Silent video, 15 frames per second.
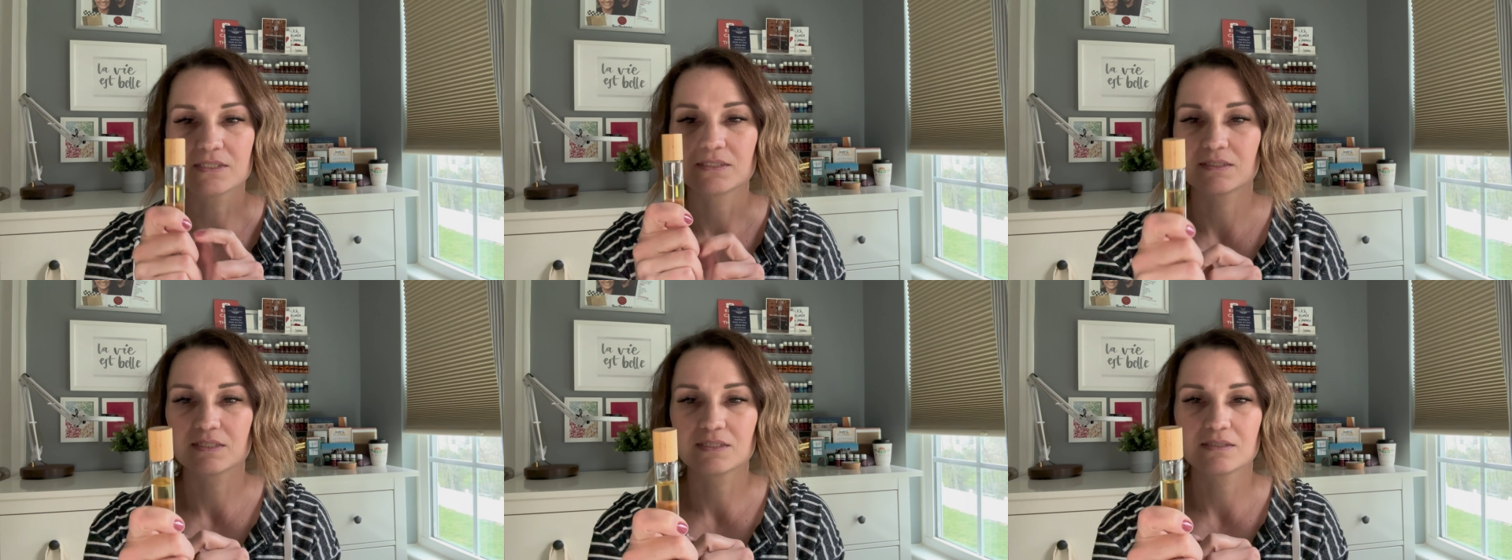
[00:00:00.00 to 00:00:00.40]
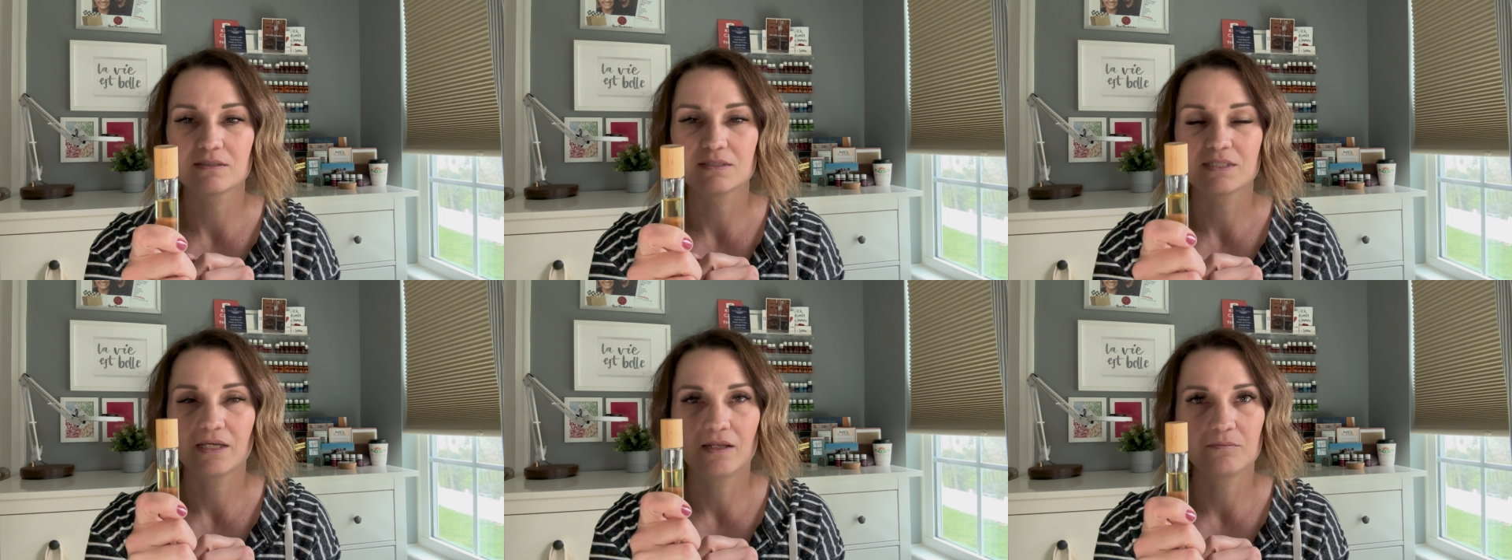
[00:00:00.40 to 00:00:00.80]
This is a
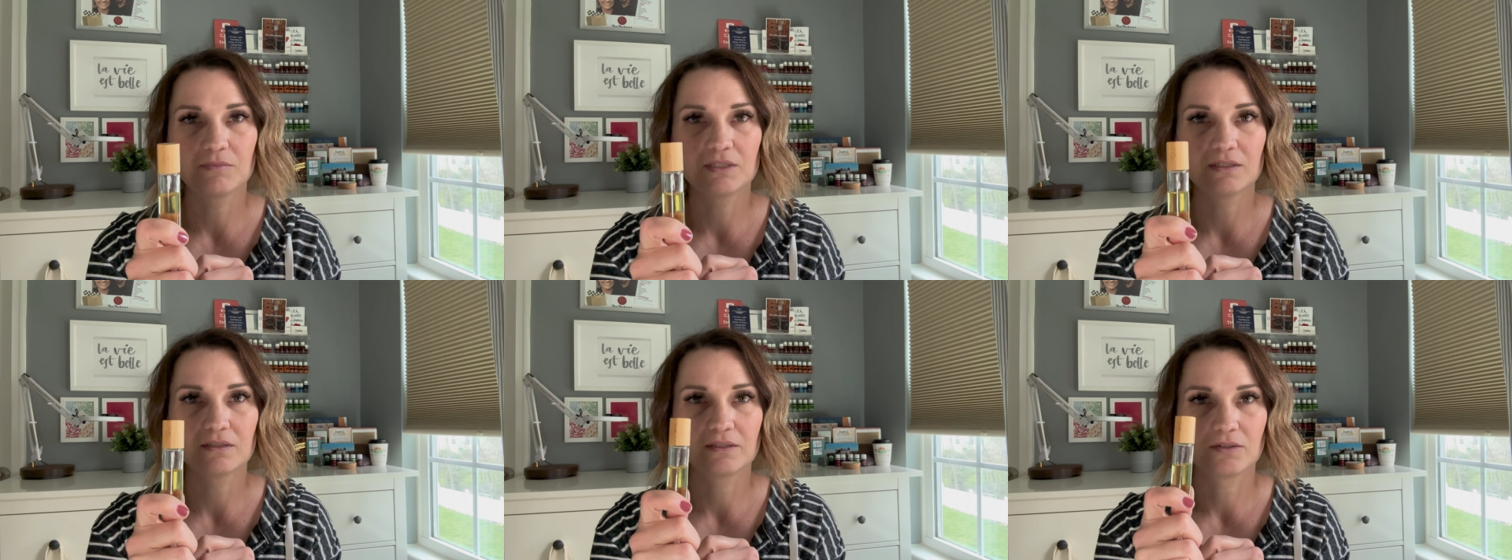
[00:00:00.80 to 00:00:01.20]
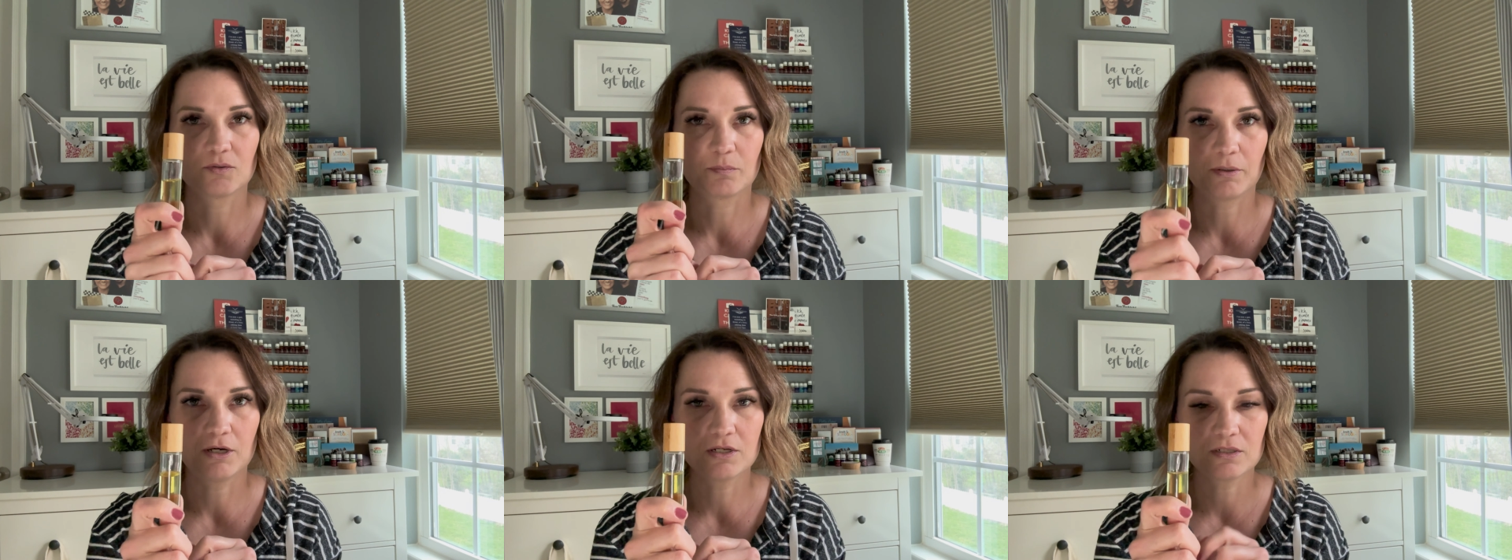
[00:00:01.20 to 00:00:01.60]
10 milliliter
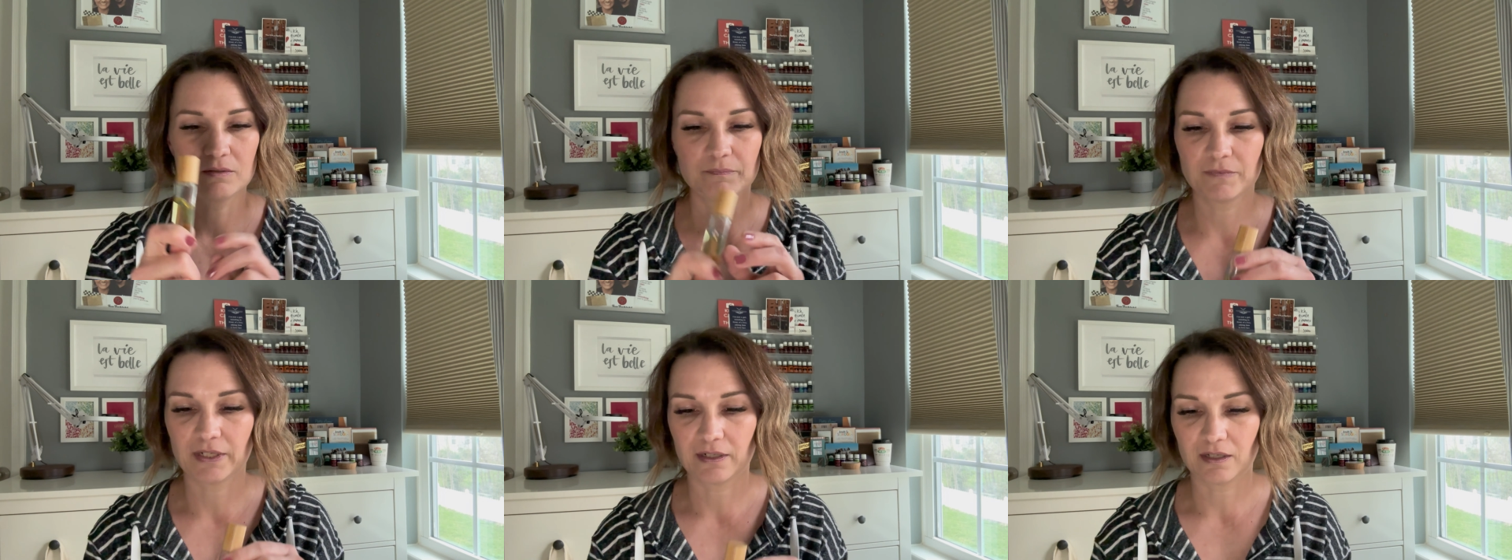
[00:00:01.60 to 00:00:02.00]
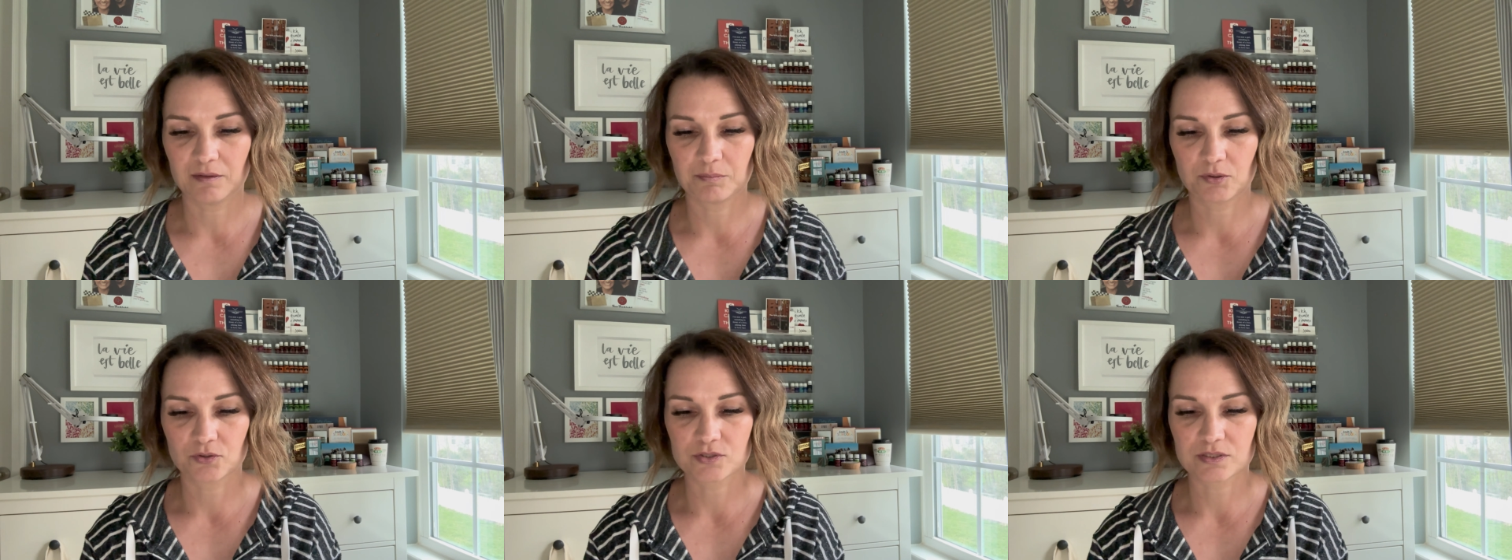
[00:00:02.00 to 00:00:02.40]
bottle, and I
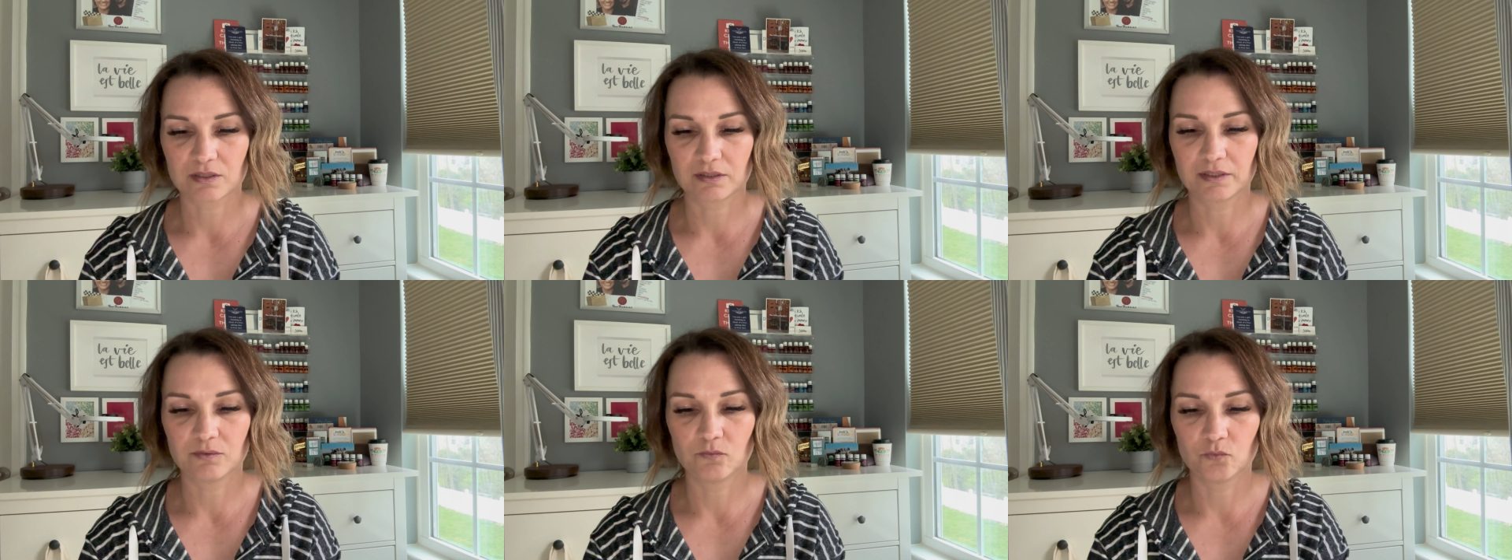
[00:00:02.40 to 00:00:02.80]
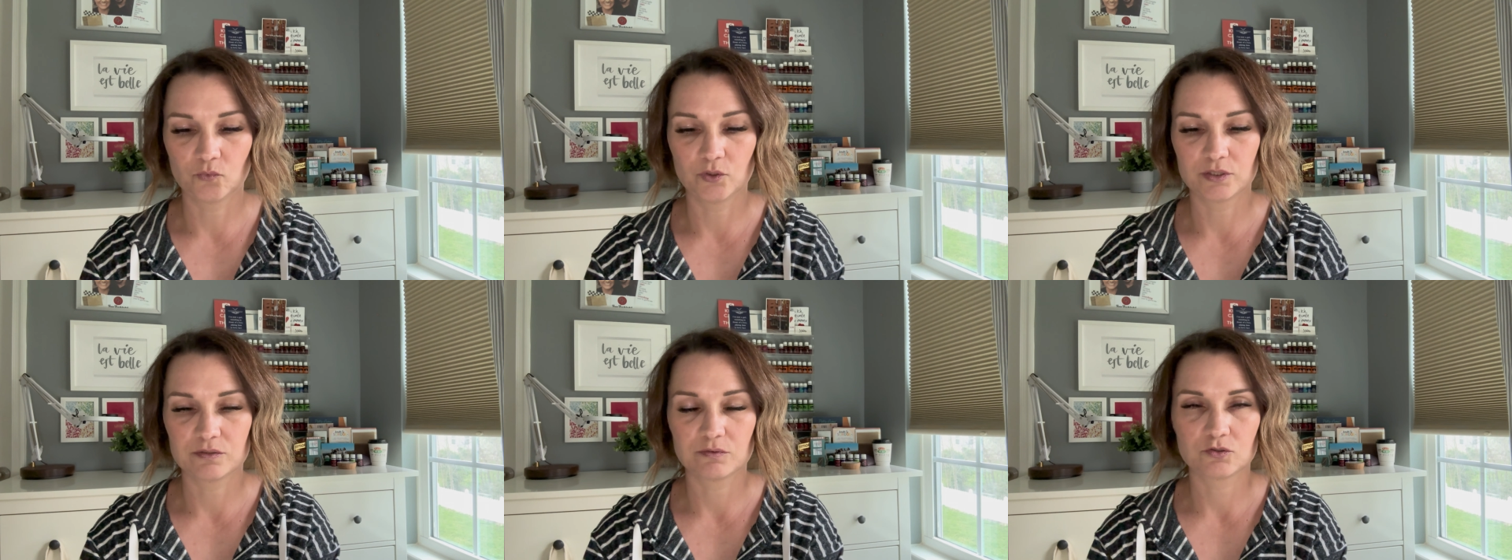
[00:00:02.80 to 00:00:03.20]
personally
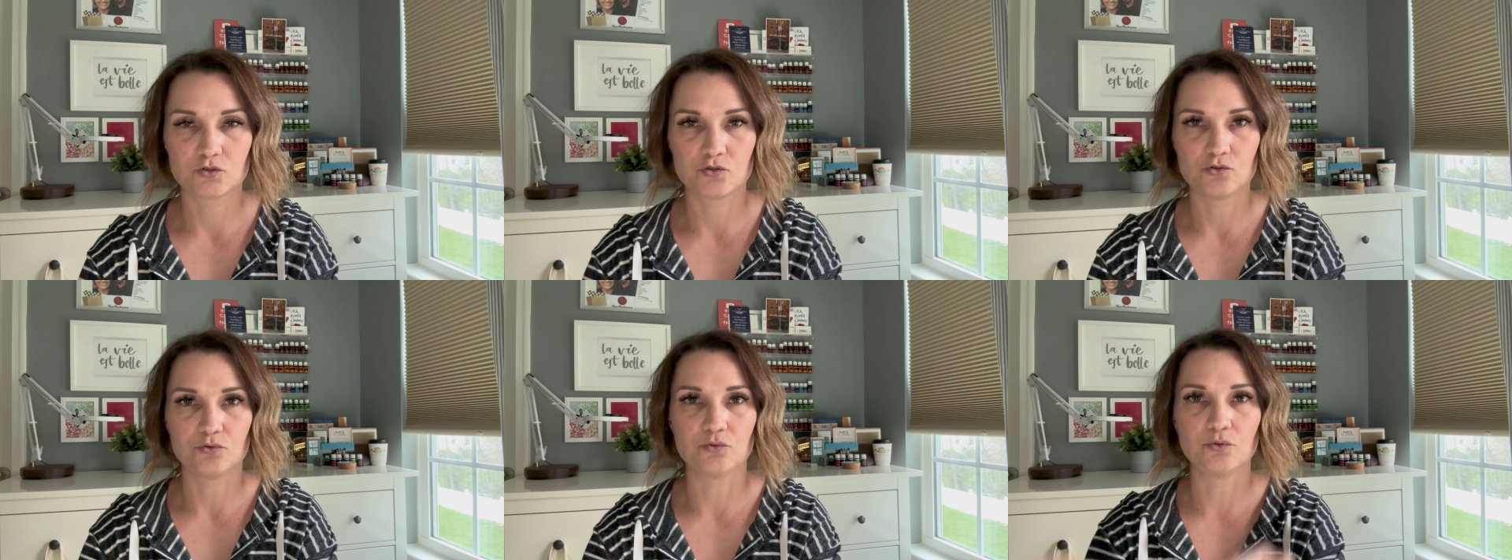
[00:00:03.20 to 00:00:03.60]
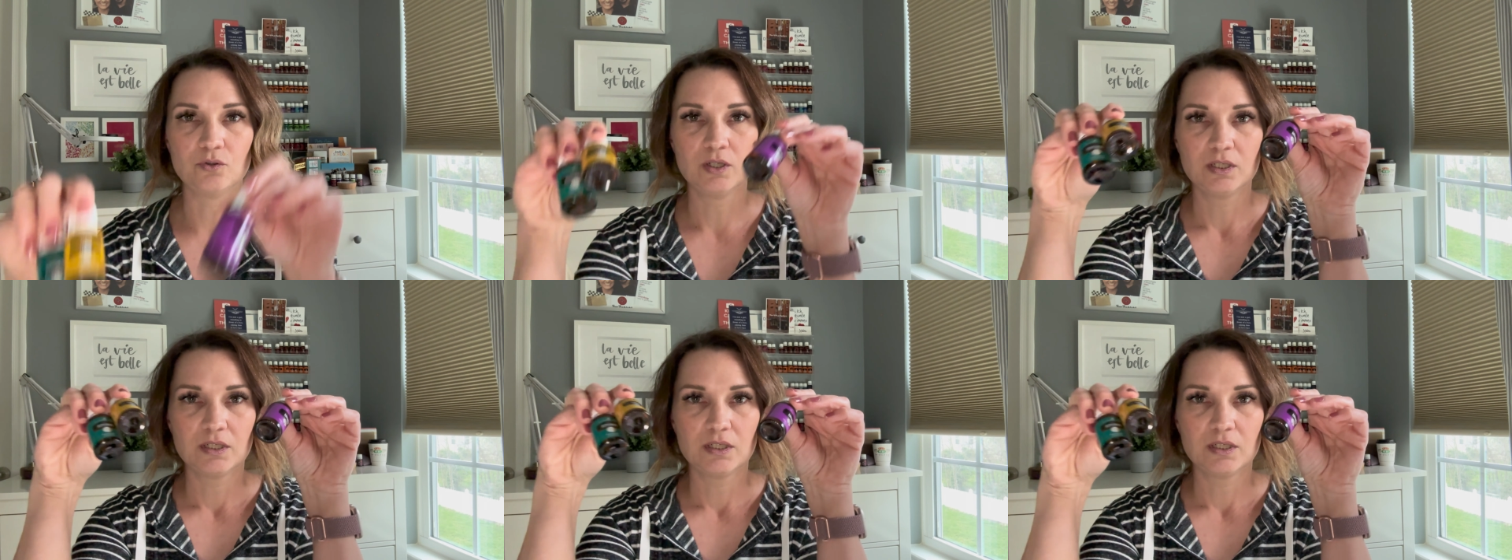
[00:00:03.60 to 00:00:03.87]
would do